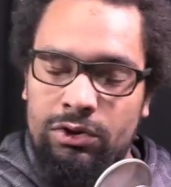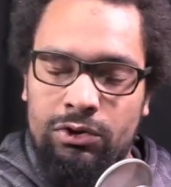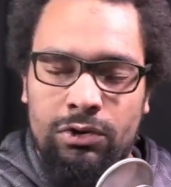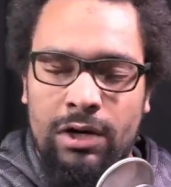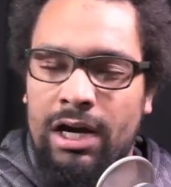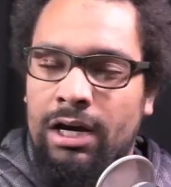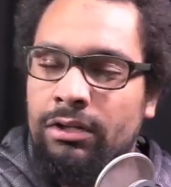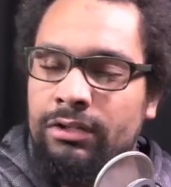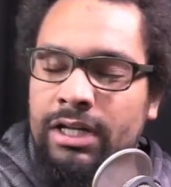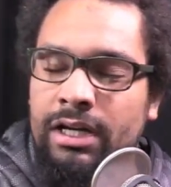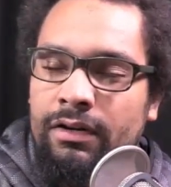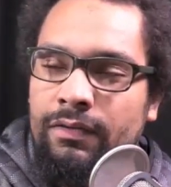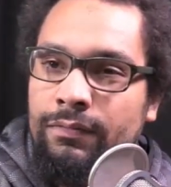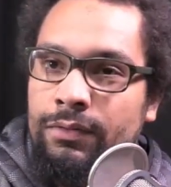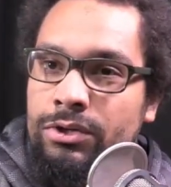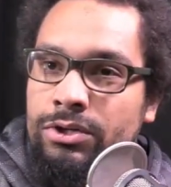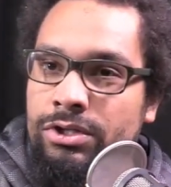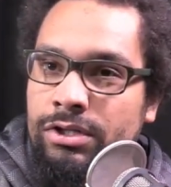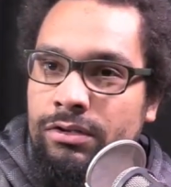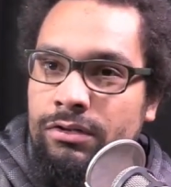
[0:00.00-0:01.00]
trial deck
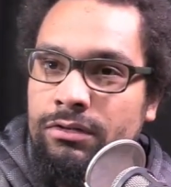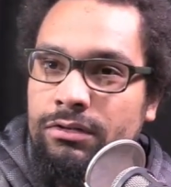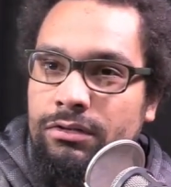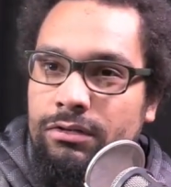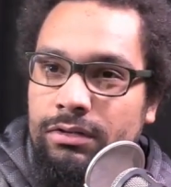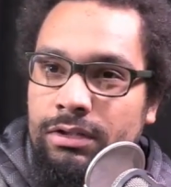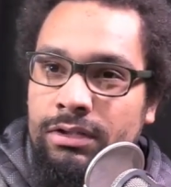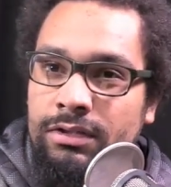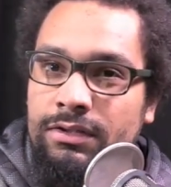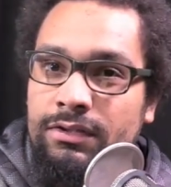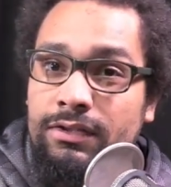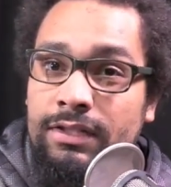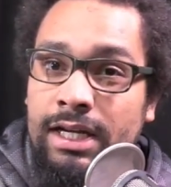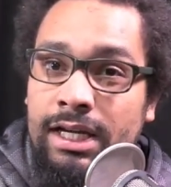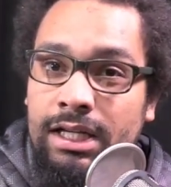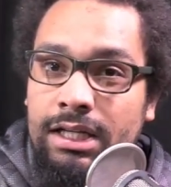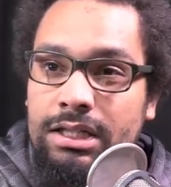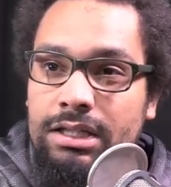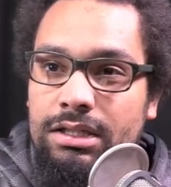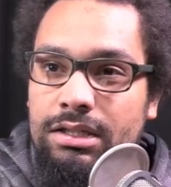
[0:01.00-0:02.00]
versions
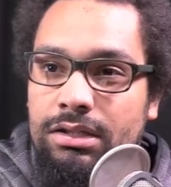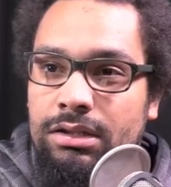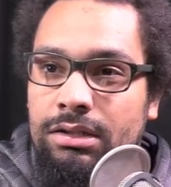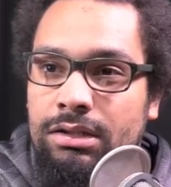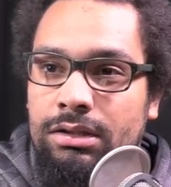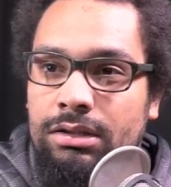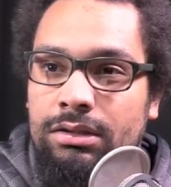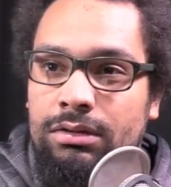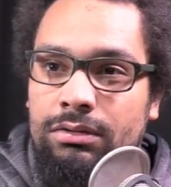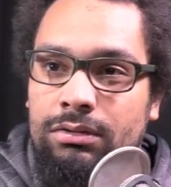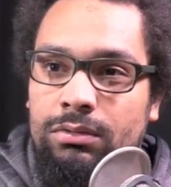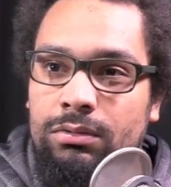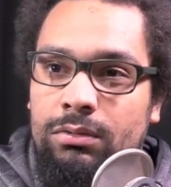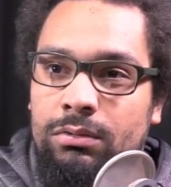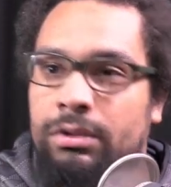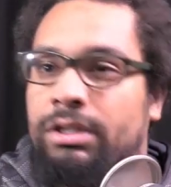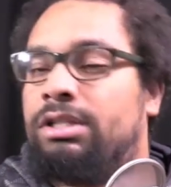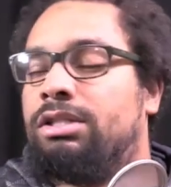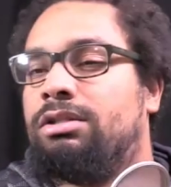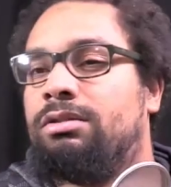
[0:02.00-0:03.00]
instead,
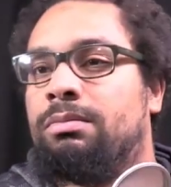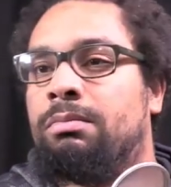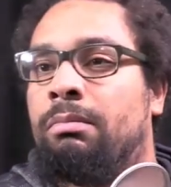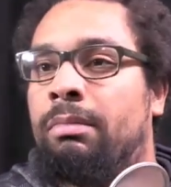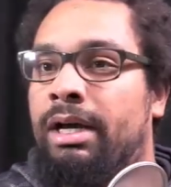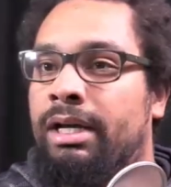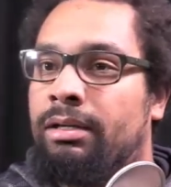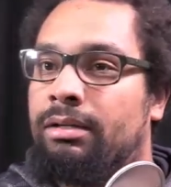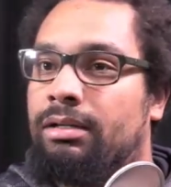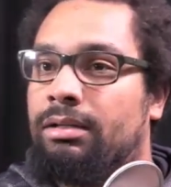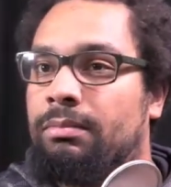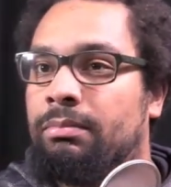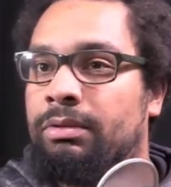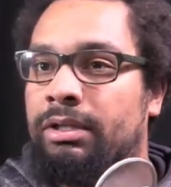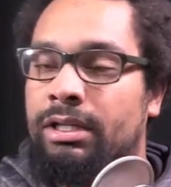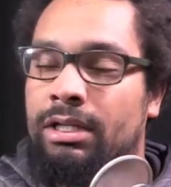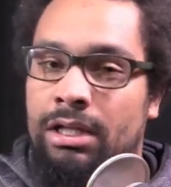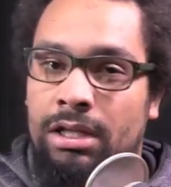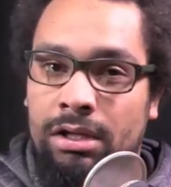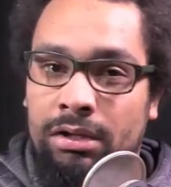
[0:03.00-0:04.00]
which might
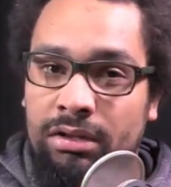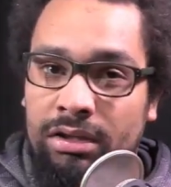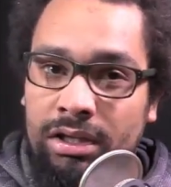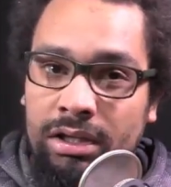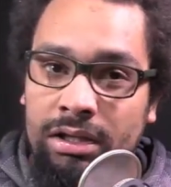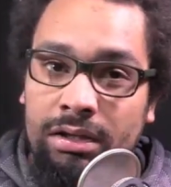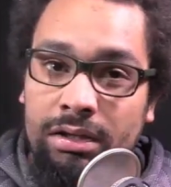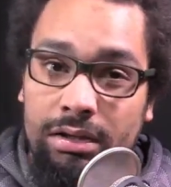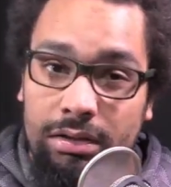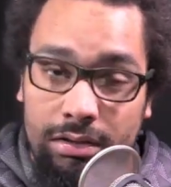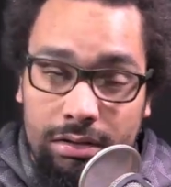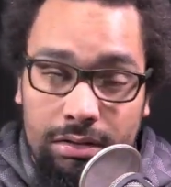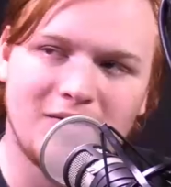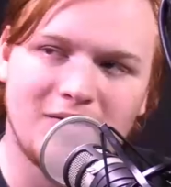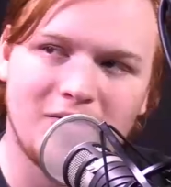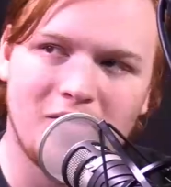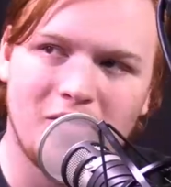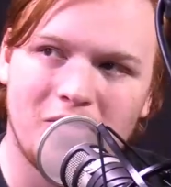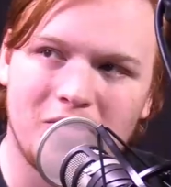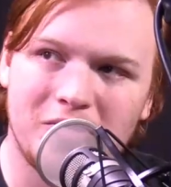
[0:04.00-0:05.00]
be clunky.
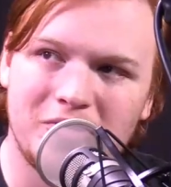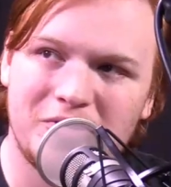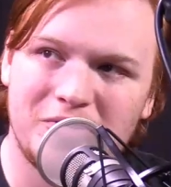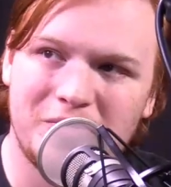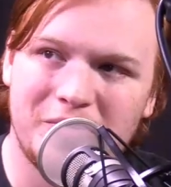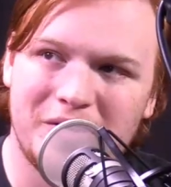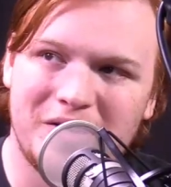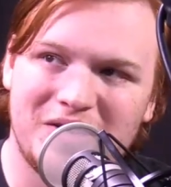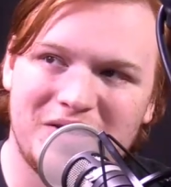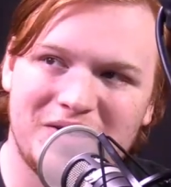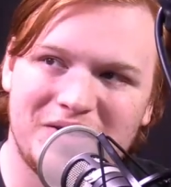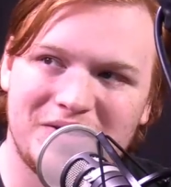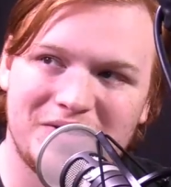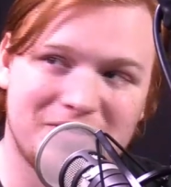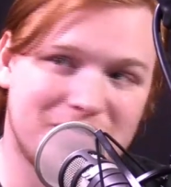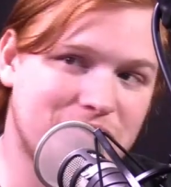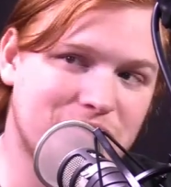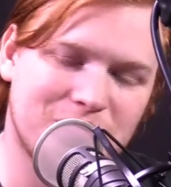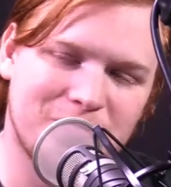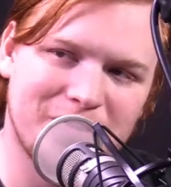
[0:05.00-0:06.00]
Or do we
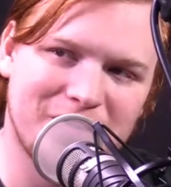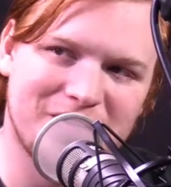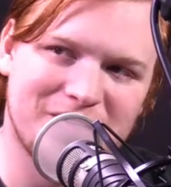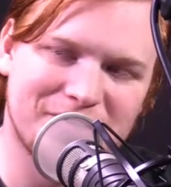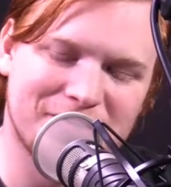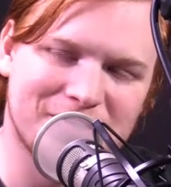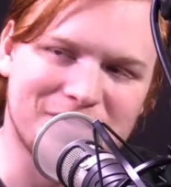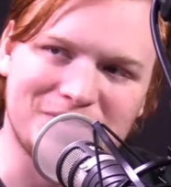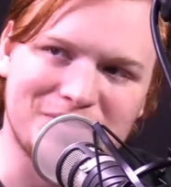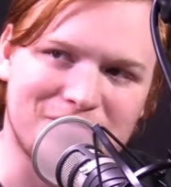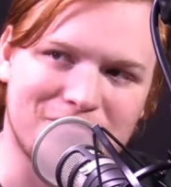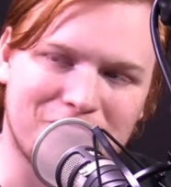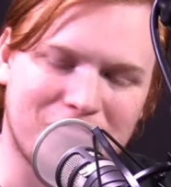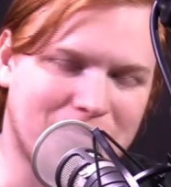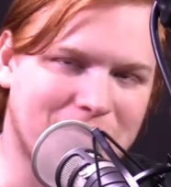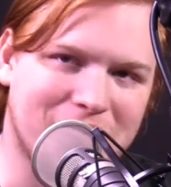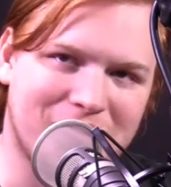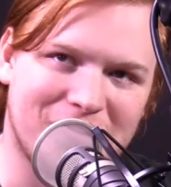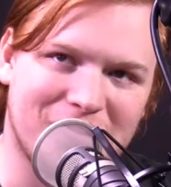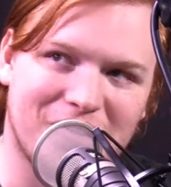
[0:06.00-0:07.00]
just
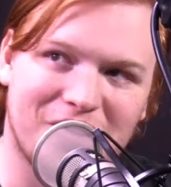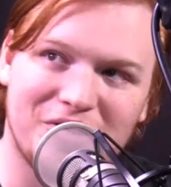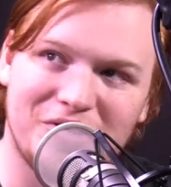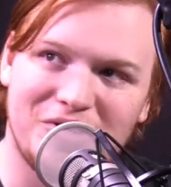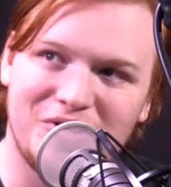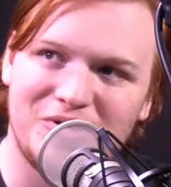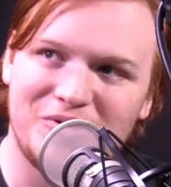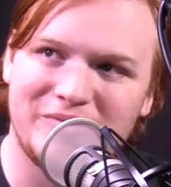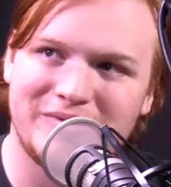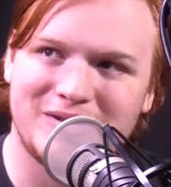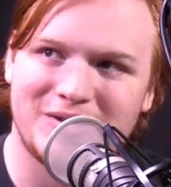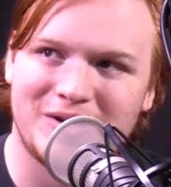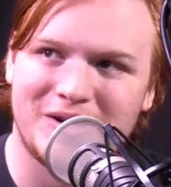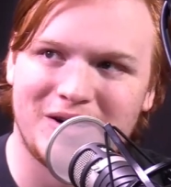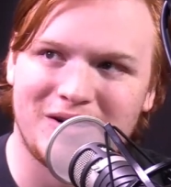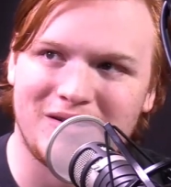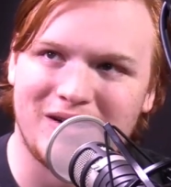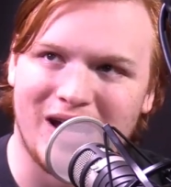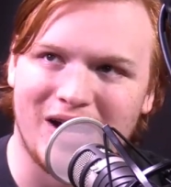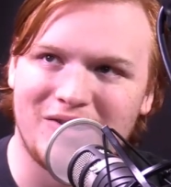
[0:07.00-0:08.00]
print a new
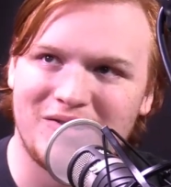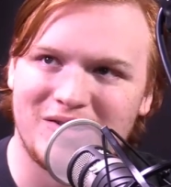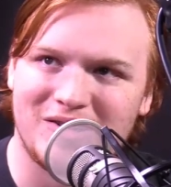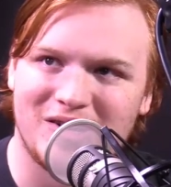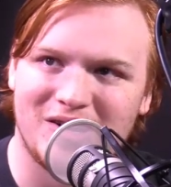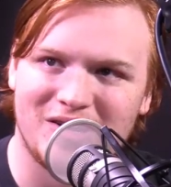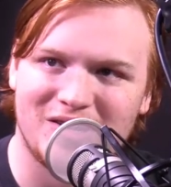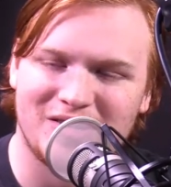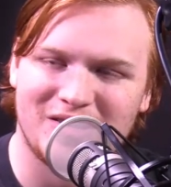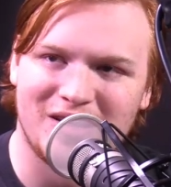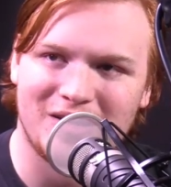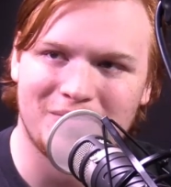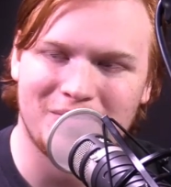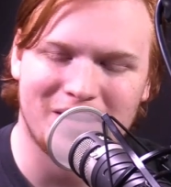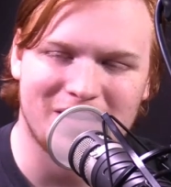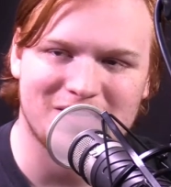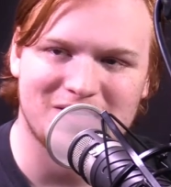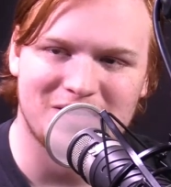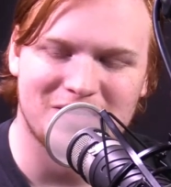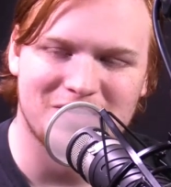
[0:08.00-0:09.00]
generic counter card that
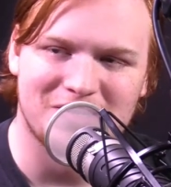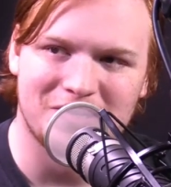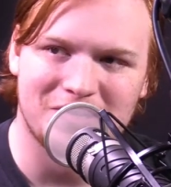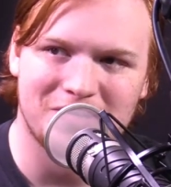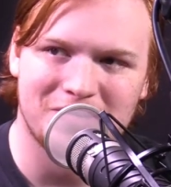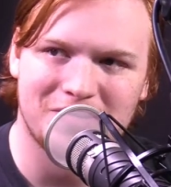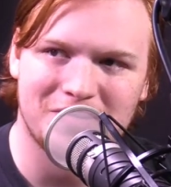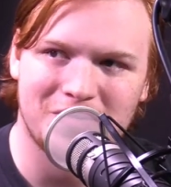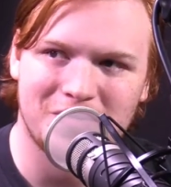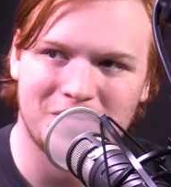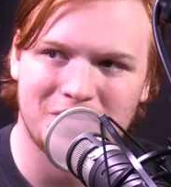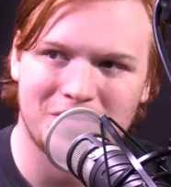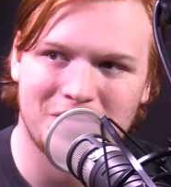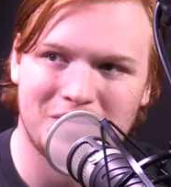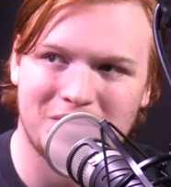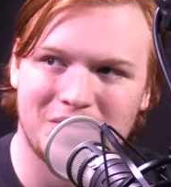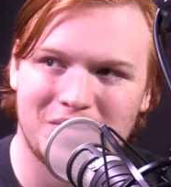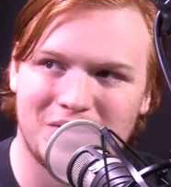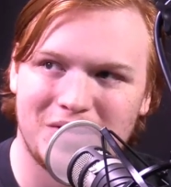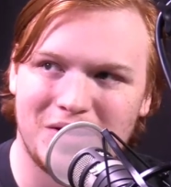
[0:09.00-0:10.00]
makes it so
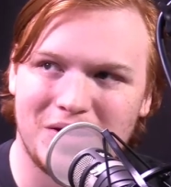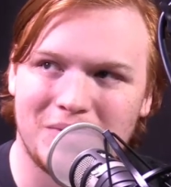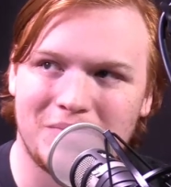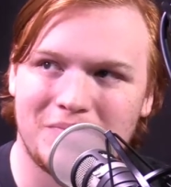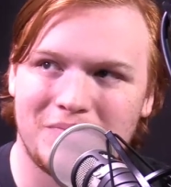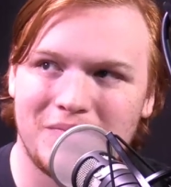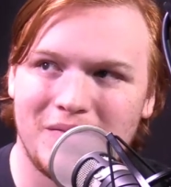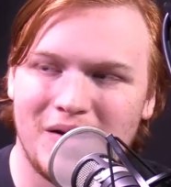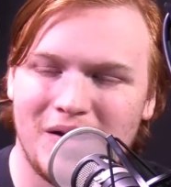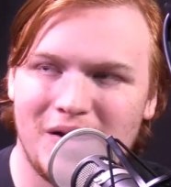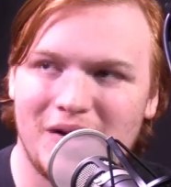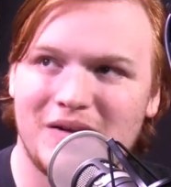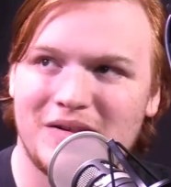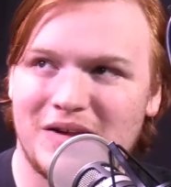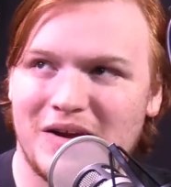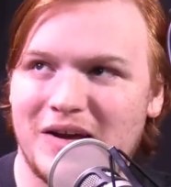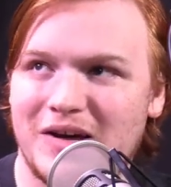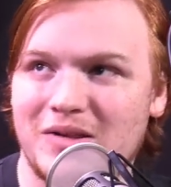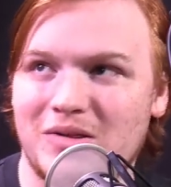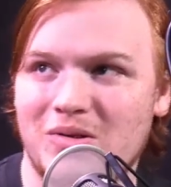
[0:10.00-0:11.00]

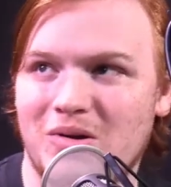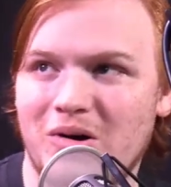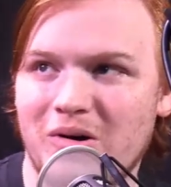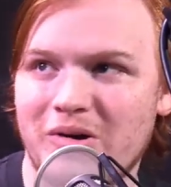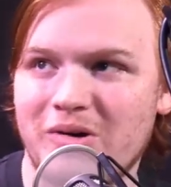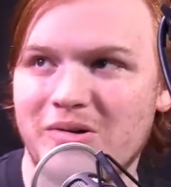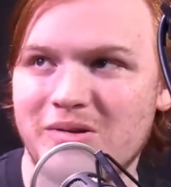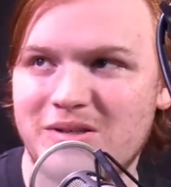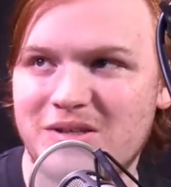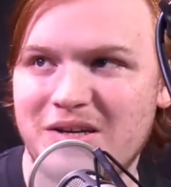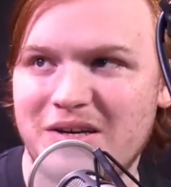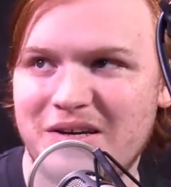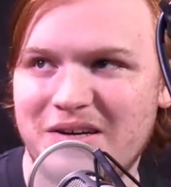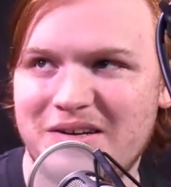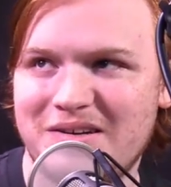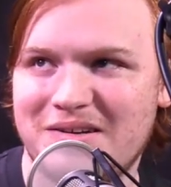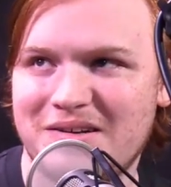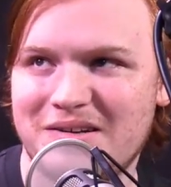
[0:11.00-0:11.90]
loyalty?